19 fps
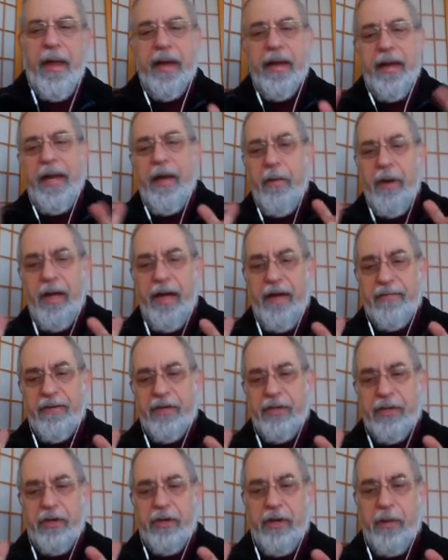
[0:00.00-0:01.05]
And now I have to
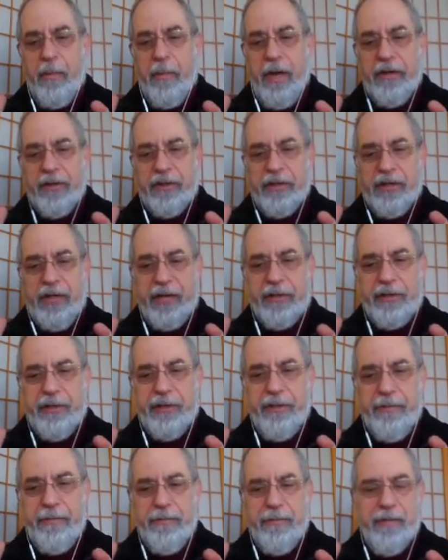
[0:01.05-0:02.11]
talk about Assassi.
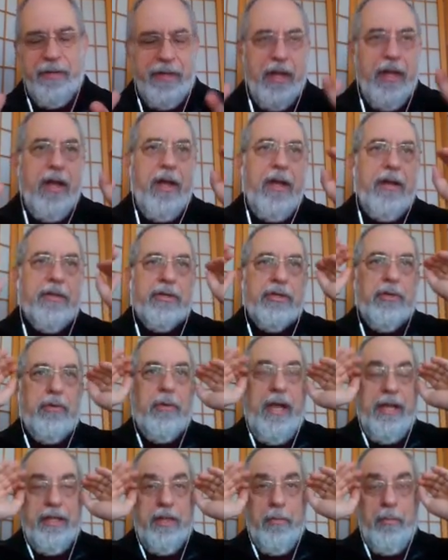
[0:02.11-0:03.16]
So
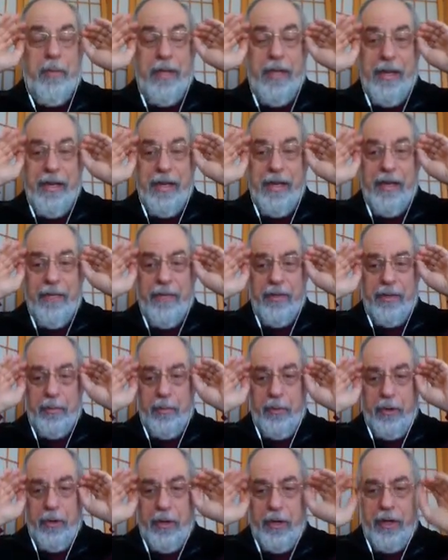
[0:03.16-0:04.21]
at the beginning of this
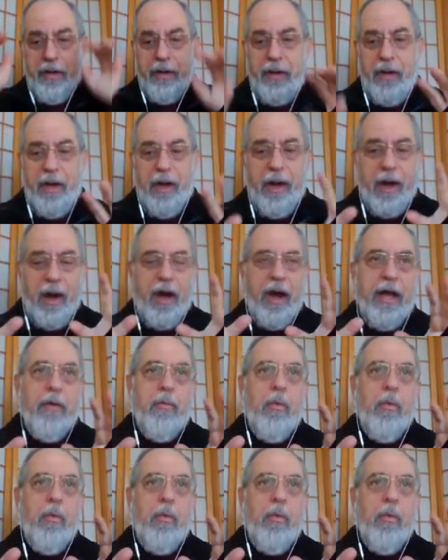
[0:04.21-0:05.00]
book, I